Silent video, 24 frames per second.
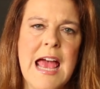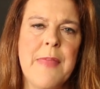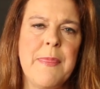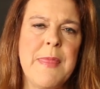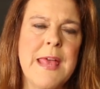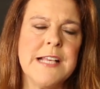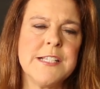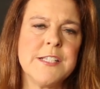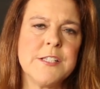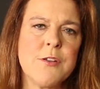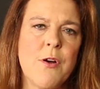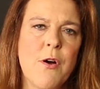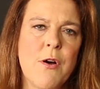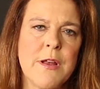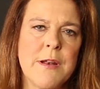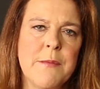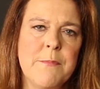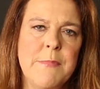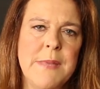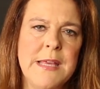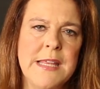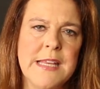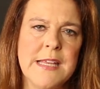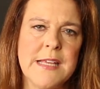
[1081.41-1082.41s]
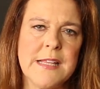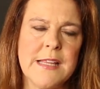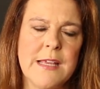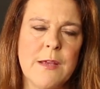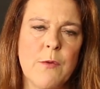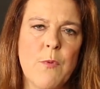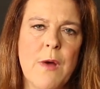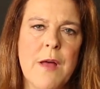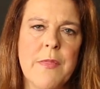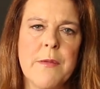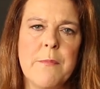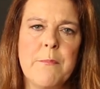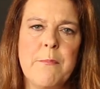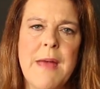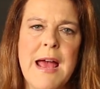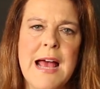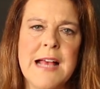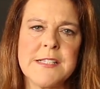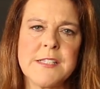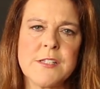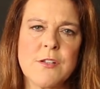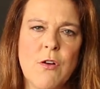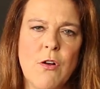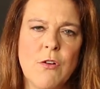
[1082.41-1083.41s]
And they saw it immediately. While the
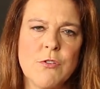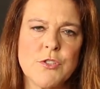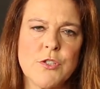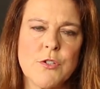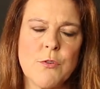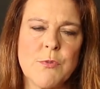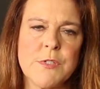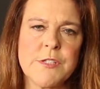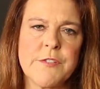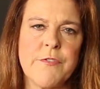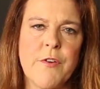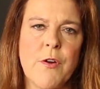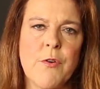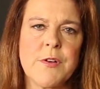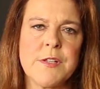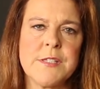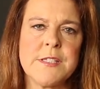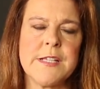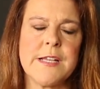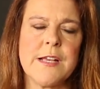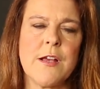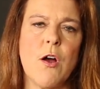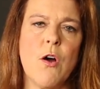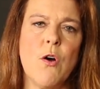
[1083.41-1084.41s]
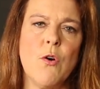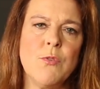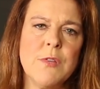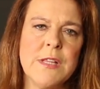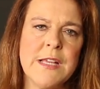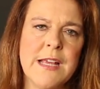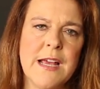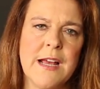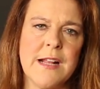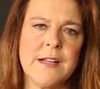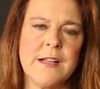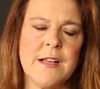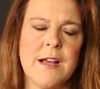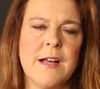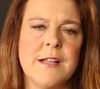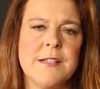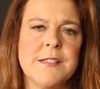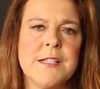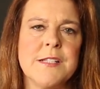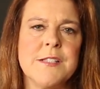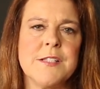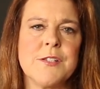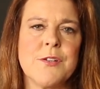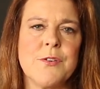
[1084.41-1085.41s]
mass culture was focusing only on
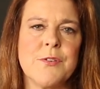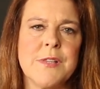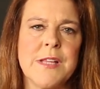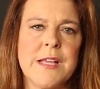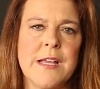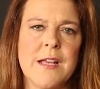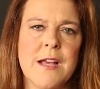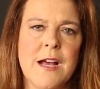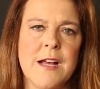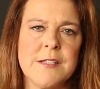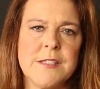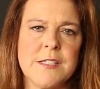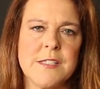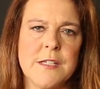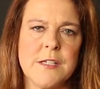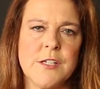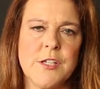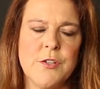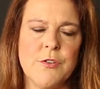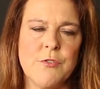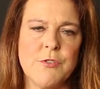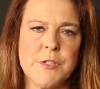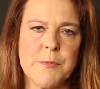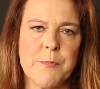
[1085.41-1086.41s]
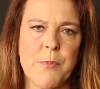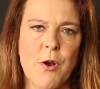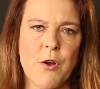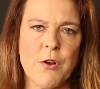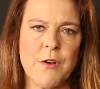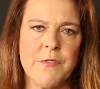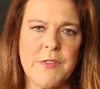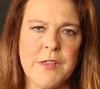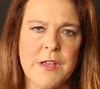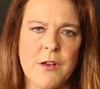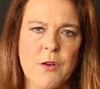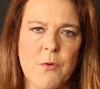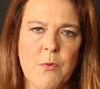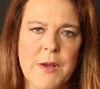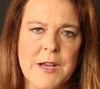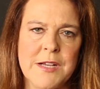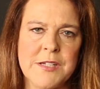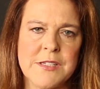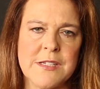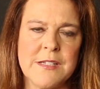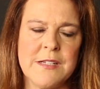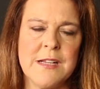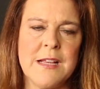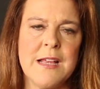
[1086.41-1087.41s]
guns, and certainly guns is a huge part of the
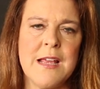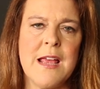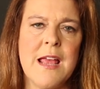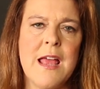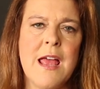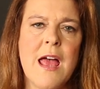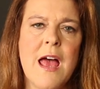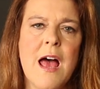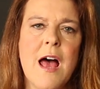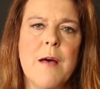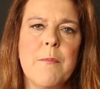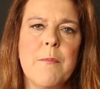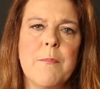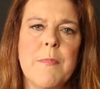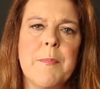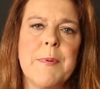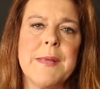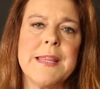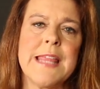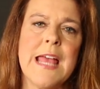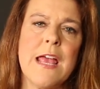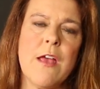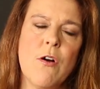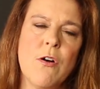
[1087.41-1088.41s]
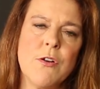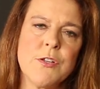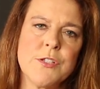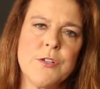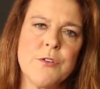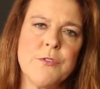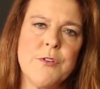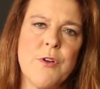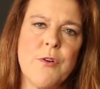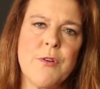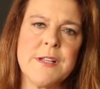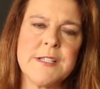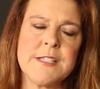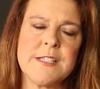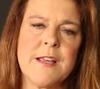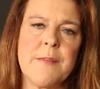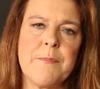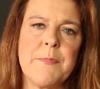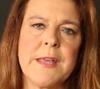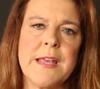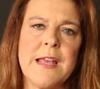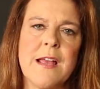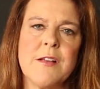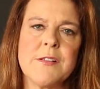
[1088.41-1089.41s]
equation, but they also noted
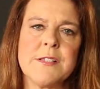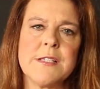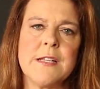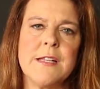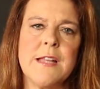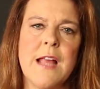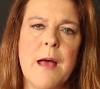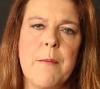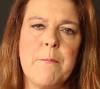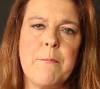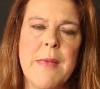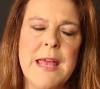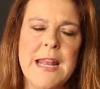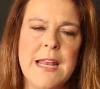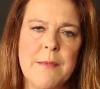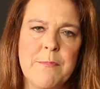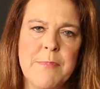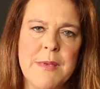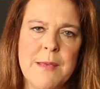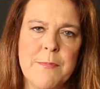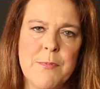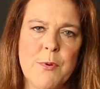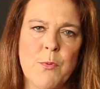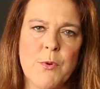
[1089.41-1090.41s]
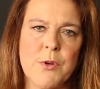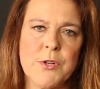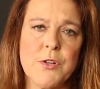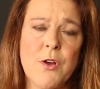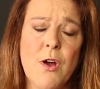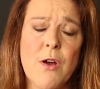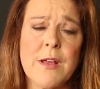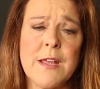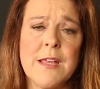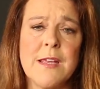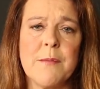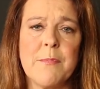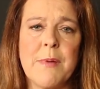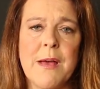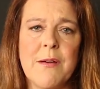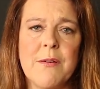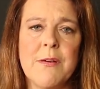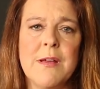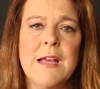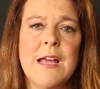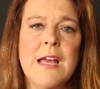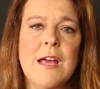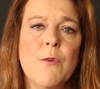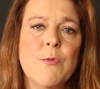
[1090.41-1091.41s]
something else that not many people were talking
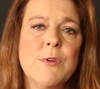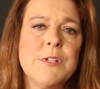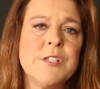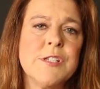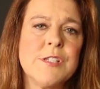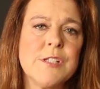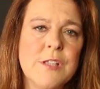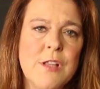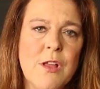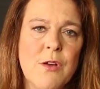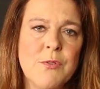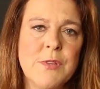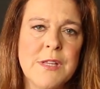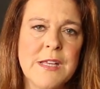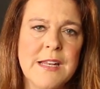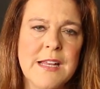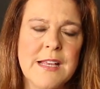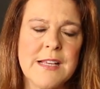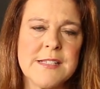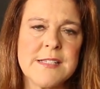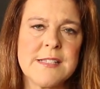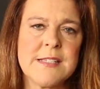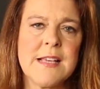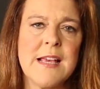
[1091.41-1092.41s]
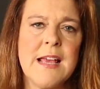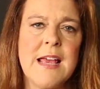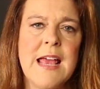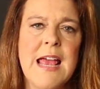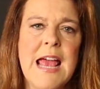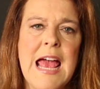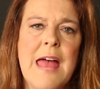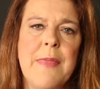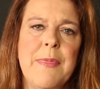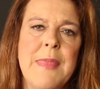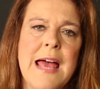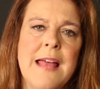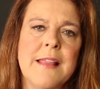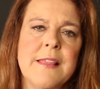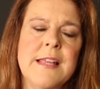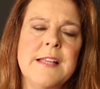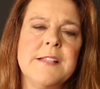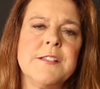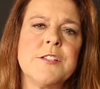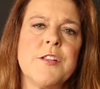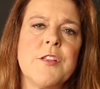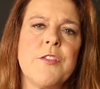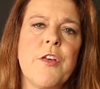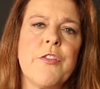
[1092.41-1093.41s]
about, which is loneliness. And that
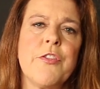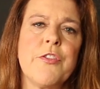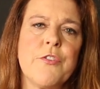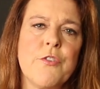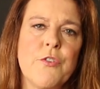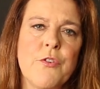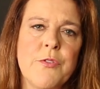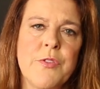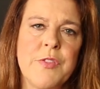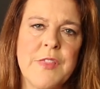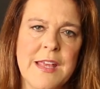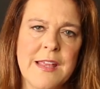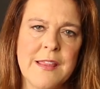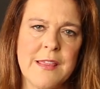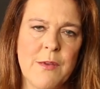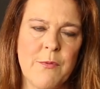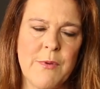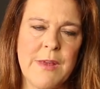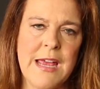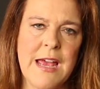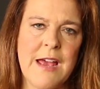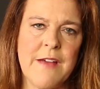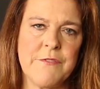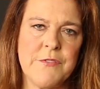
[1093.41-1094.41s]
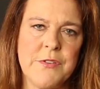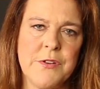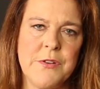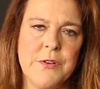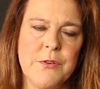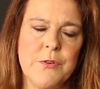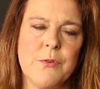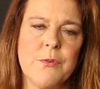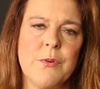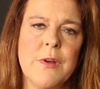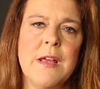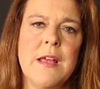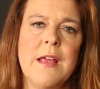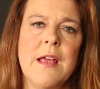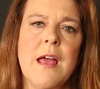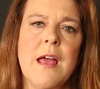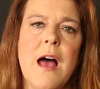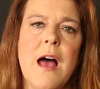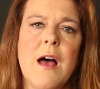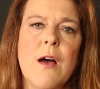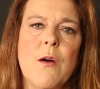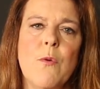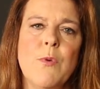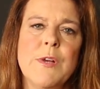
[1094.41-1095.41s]
leads to the third thing that we have to do,
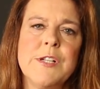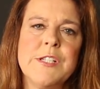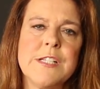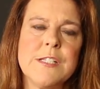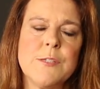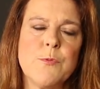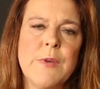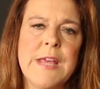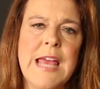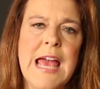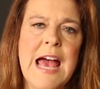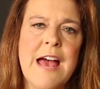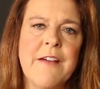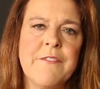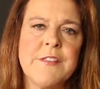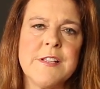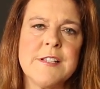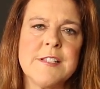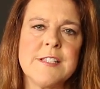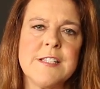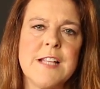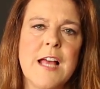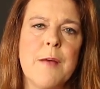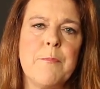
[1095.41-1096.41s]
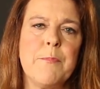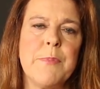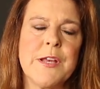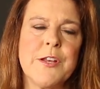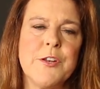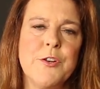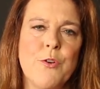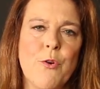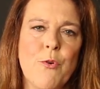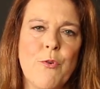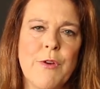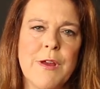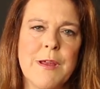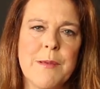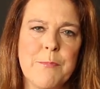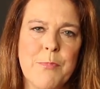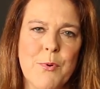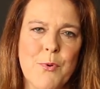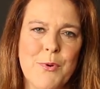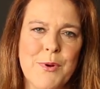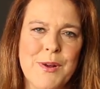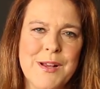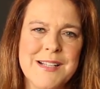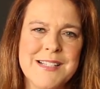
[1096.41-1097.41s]
which is we have to stop ignoring
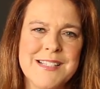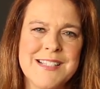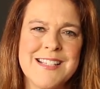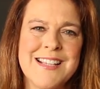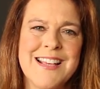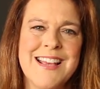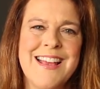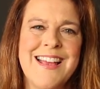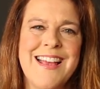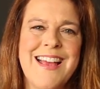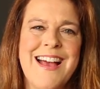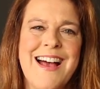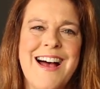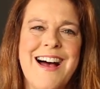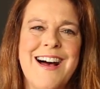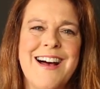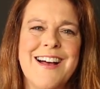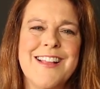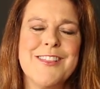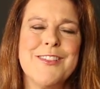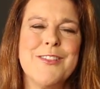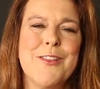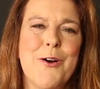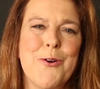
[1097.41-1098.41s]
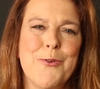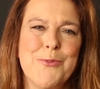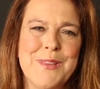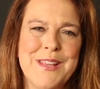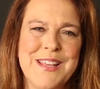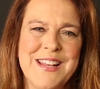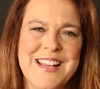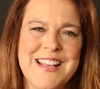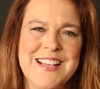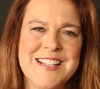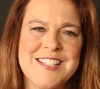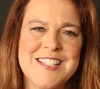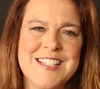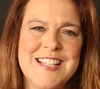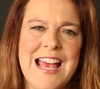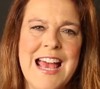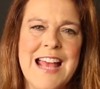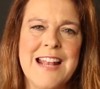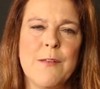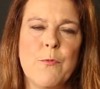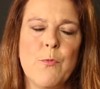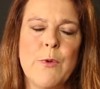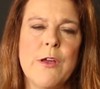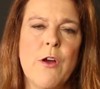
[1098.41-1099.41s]
boys' loneliness.
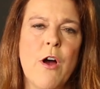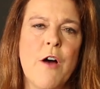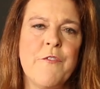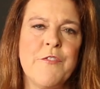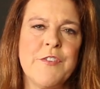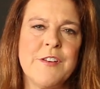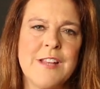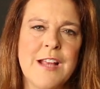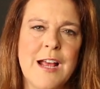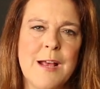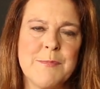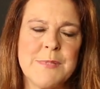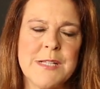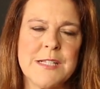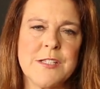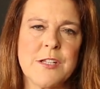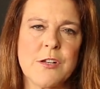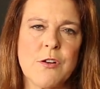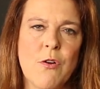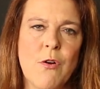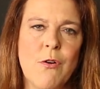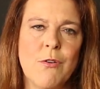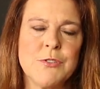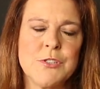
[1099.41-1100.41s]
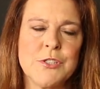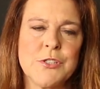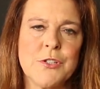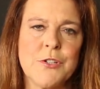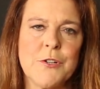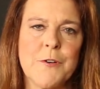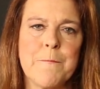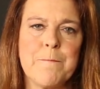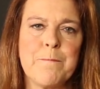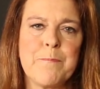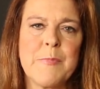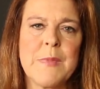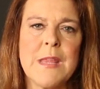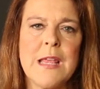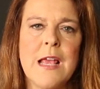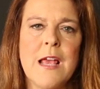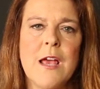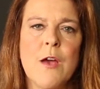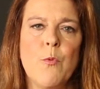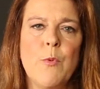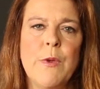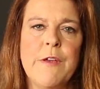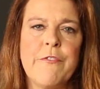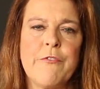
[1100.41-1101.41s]
And we oftentimes, as a culture,
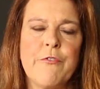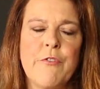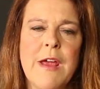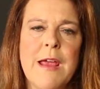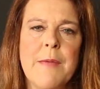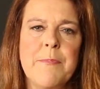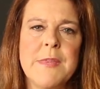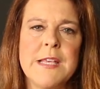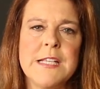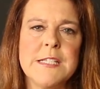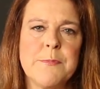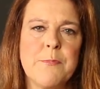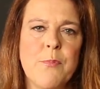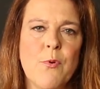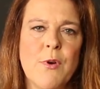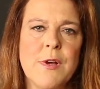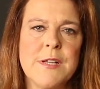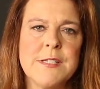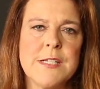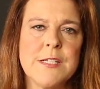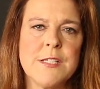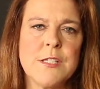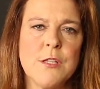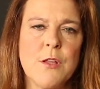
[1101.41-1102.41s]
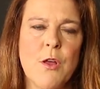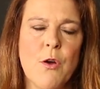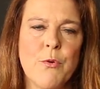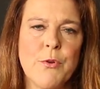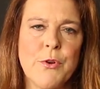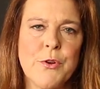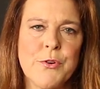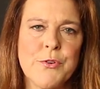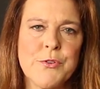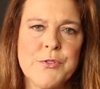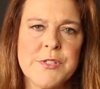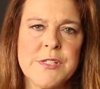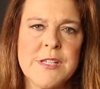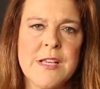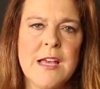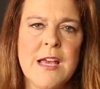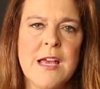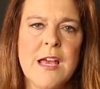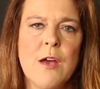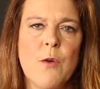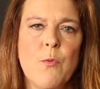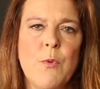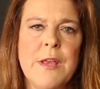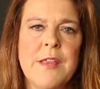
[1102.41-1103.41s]
we frame these boys as loners.
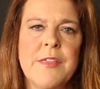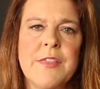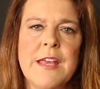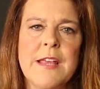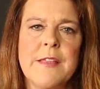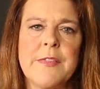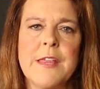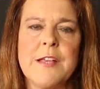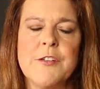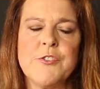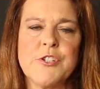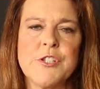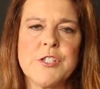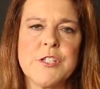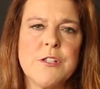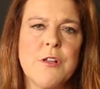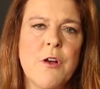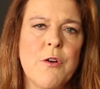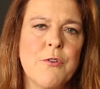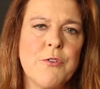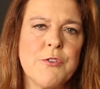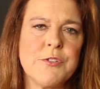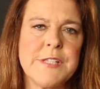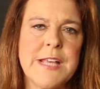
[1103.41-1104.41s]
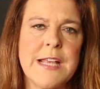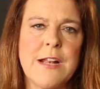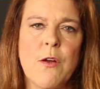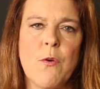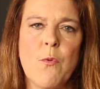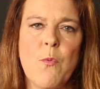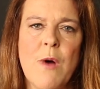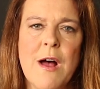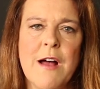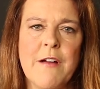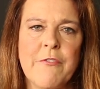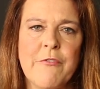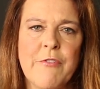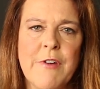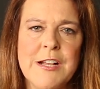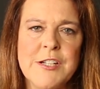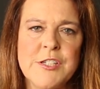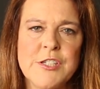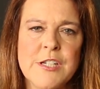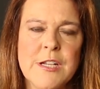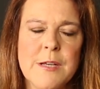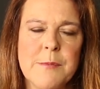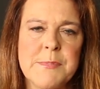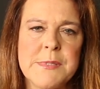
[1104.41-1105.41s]
We think they're just loners, they don't want
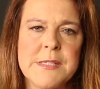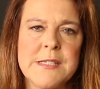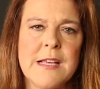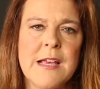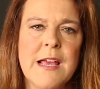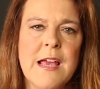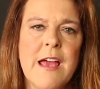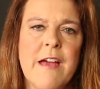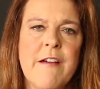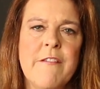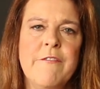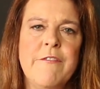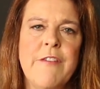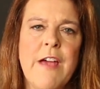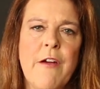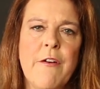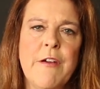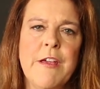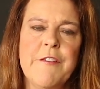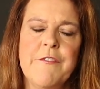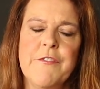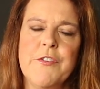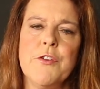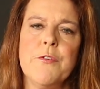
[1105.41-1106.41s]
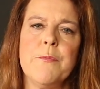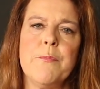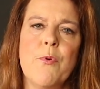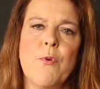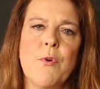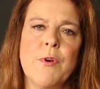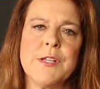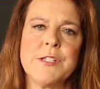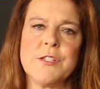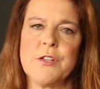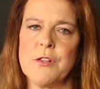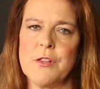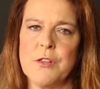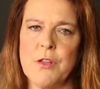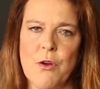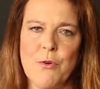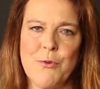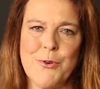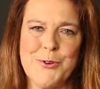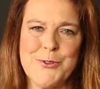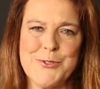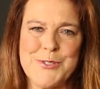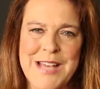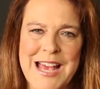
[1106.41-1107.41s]
friendships. Very few boys are
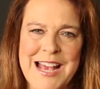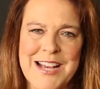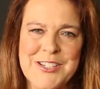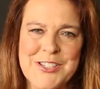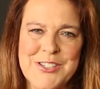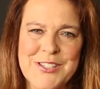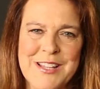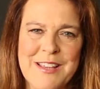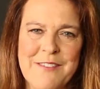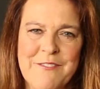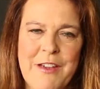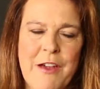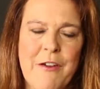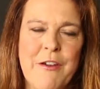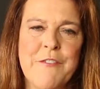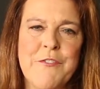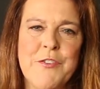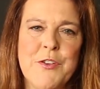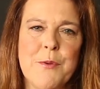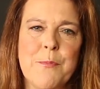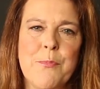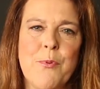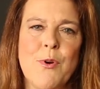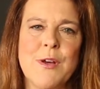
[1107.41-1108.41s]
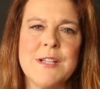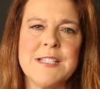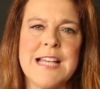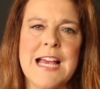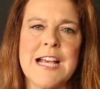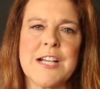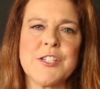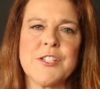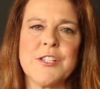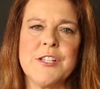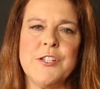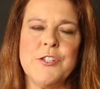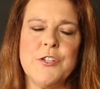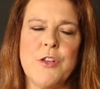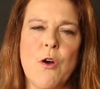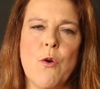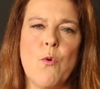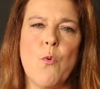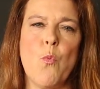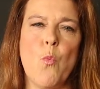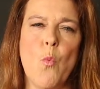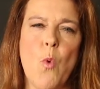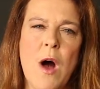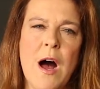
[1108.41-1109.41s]
loners, actually. Very few boys actually
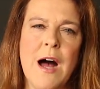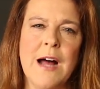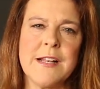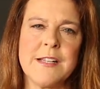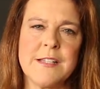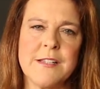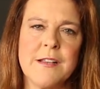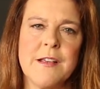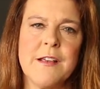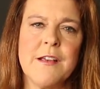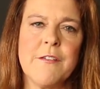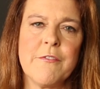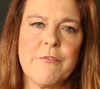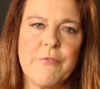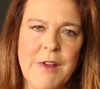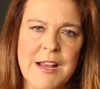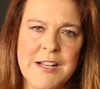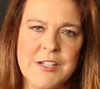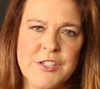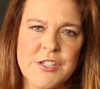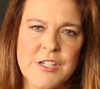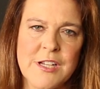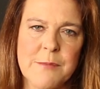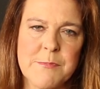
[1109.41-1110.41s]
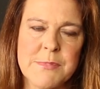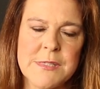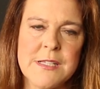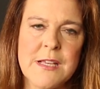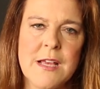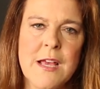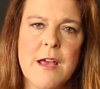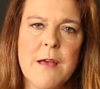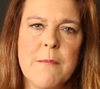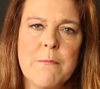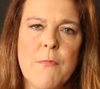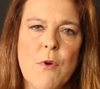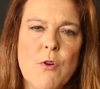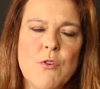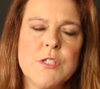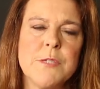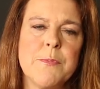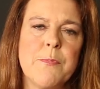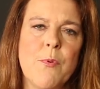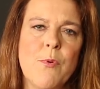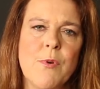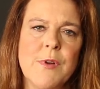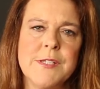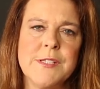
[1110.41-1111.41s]
don't want friendships.
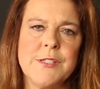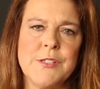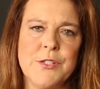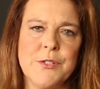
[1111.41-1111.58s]
Most boys